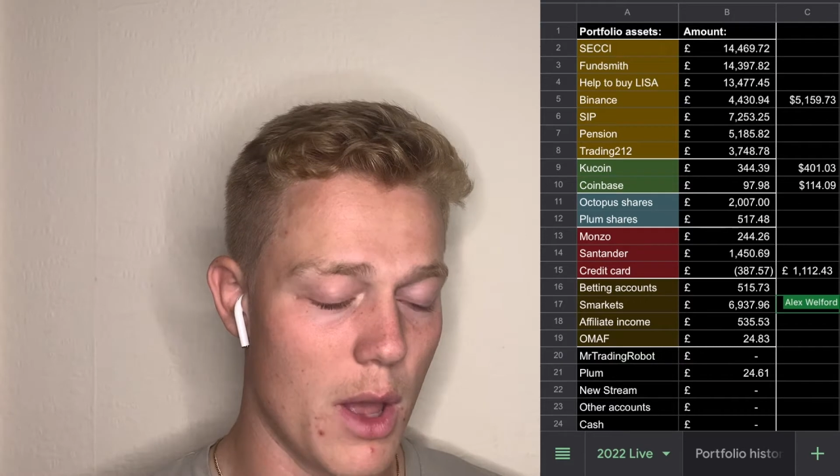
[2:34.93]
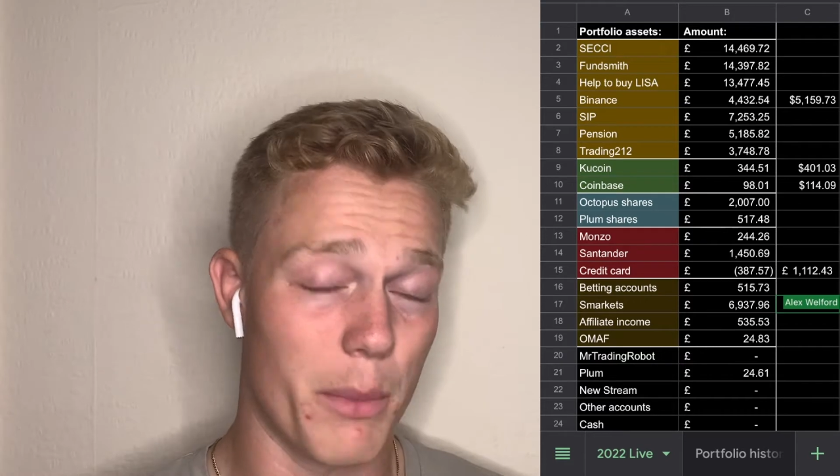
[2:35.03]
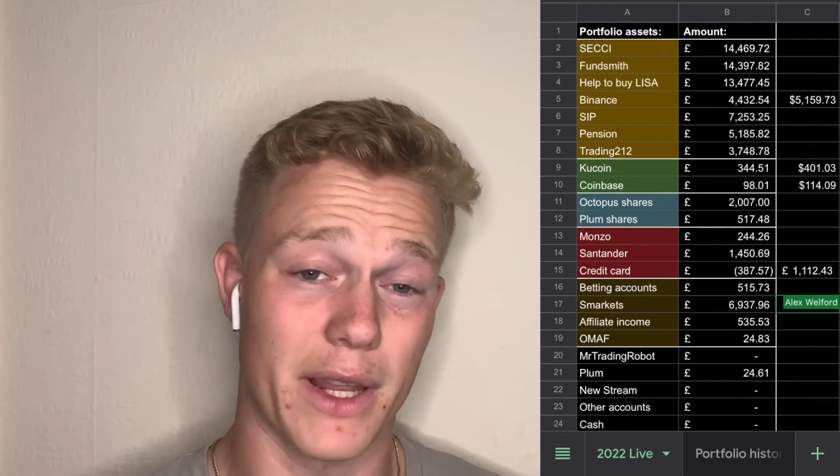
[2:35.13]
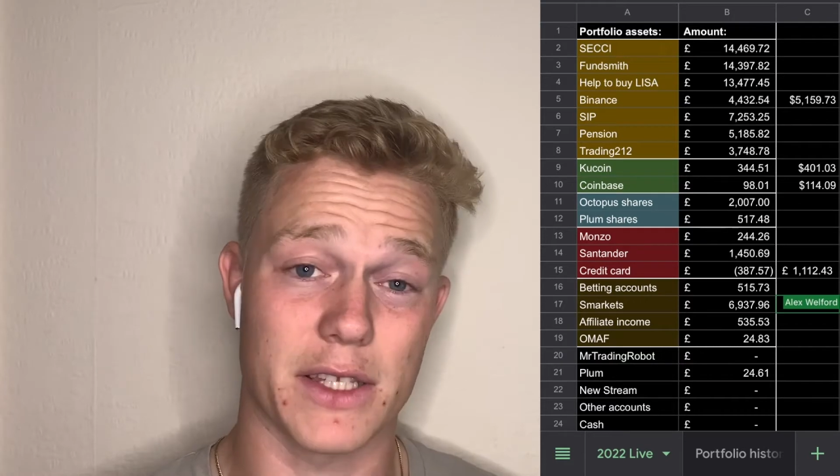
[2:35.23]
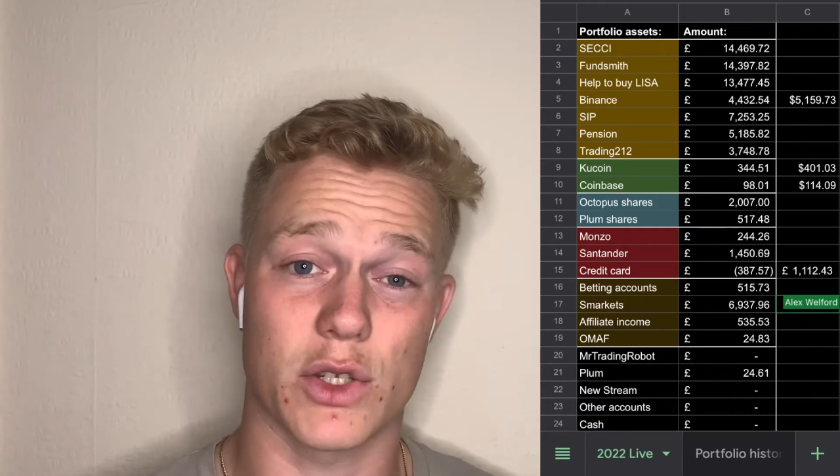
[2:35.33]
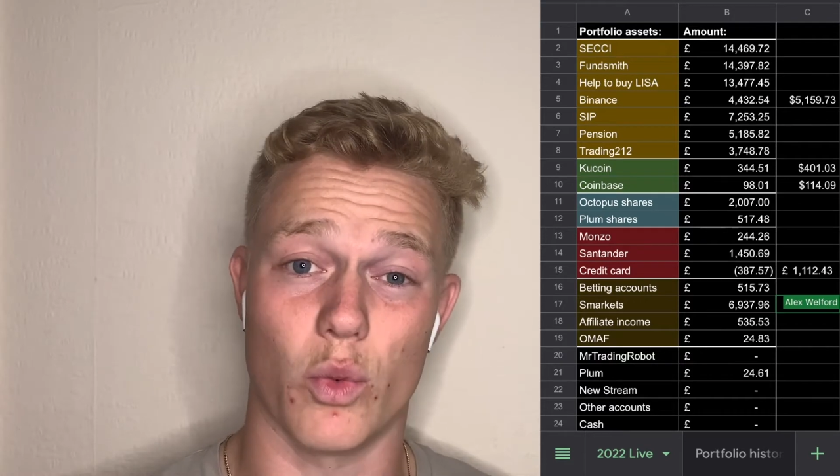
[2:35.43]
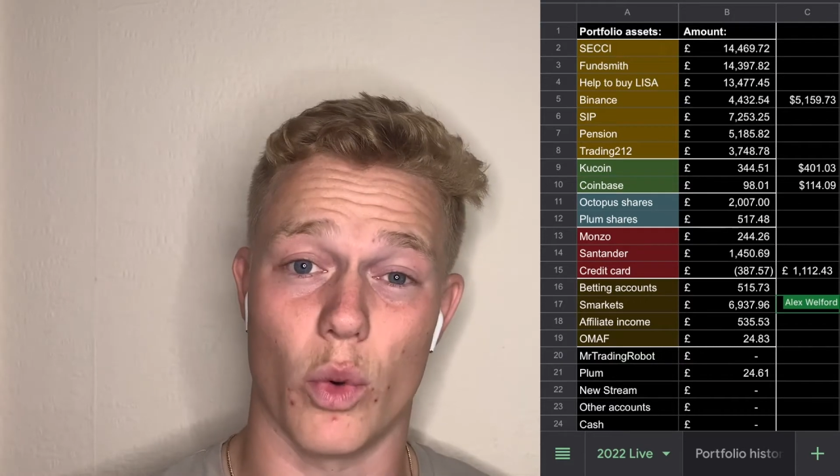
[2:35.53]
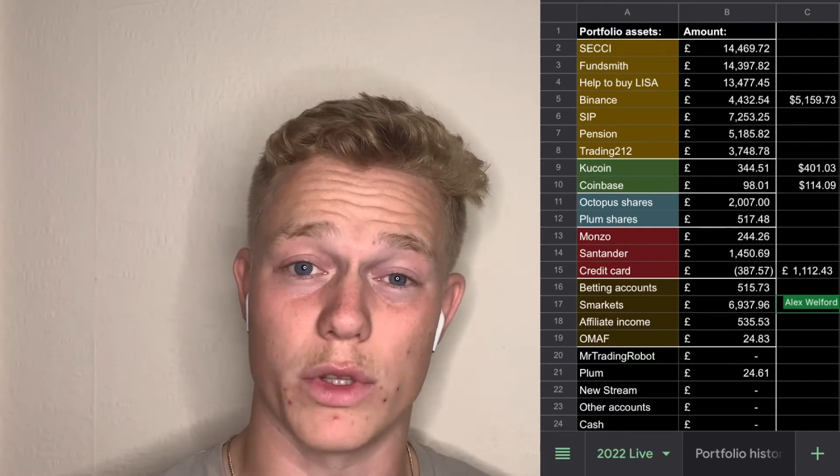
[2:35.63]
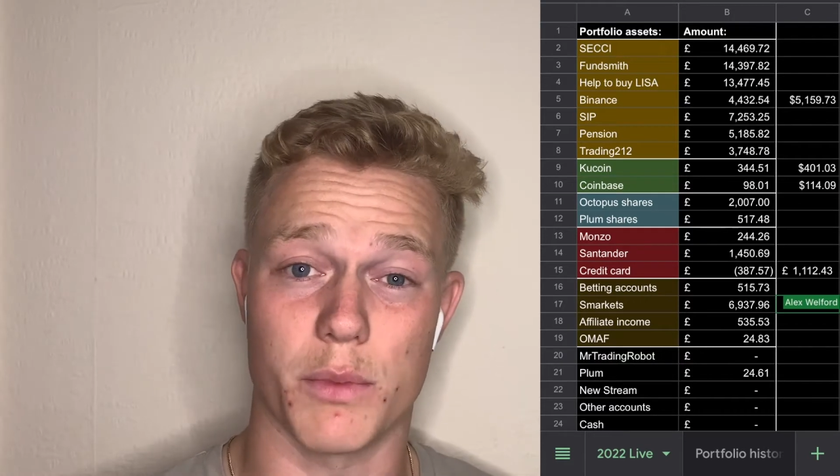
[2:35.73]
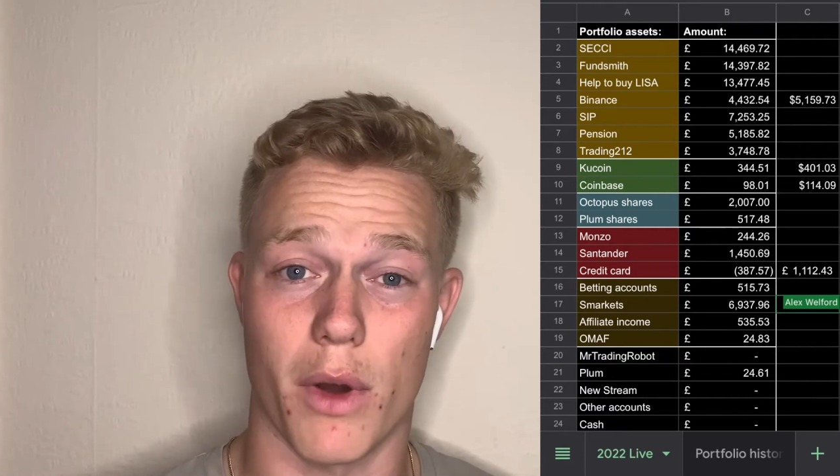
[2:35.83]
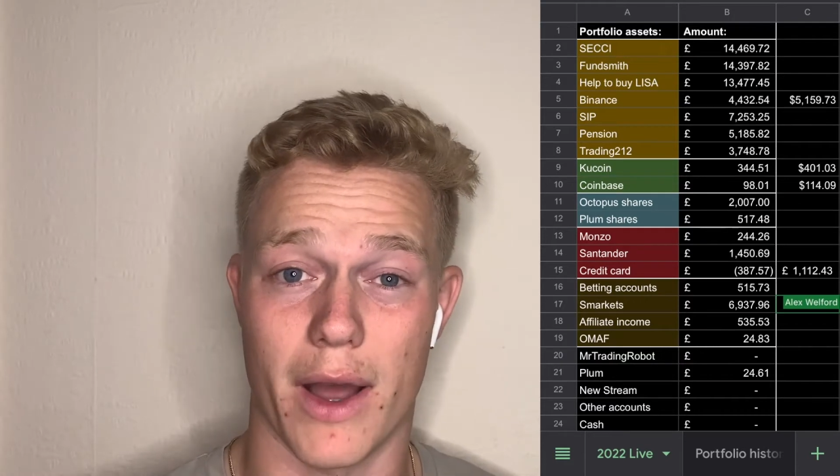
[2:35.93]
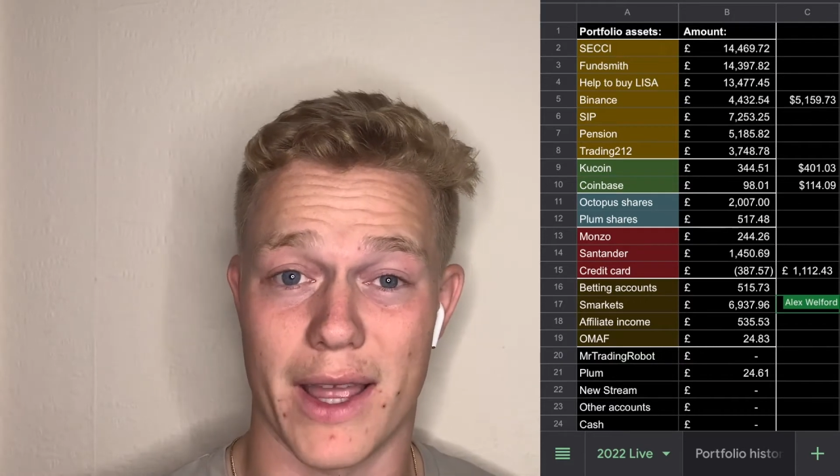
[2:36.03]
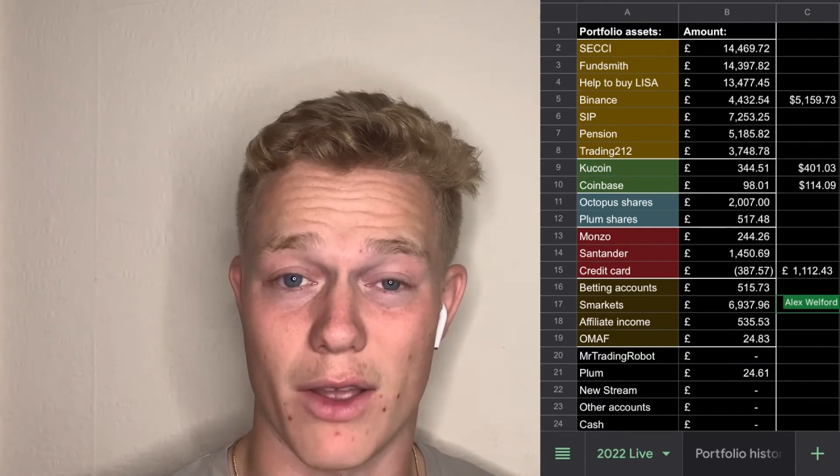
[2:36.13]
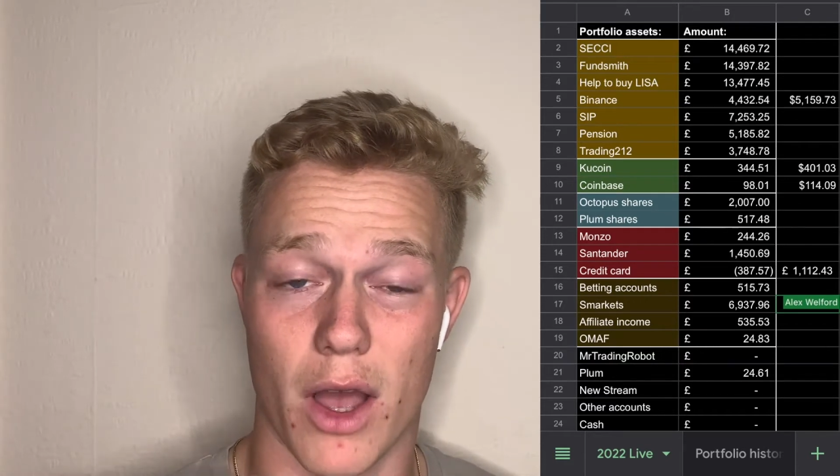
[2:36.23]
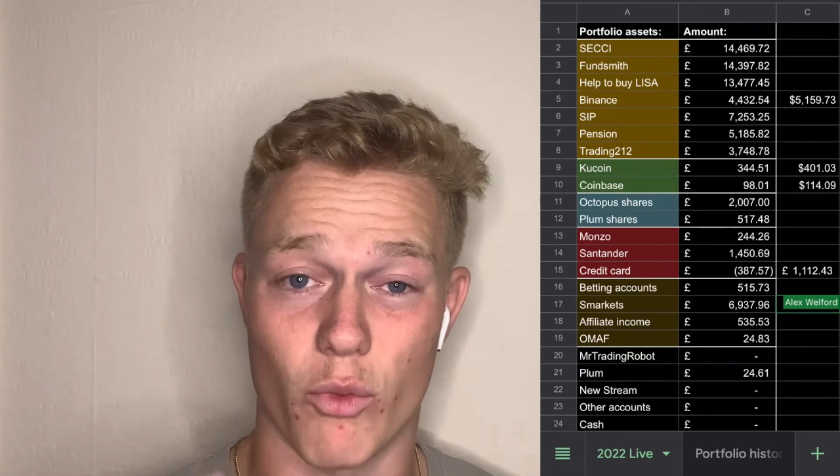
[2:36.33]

but it's towards my uh,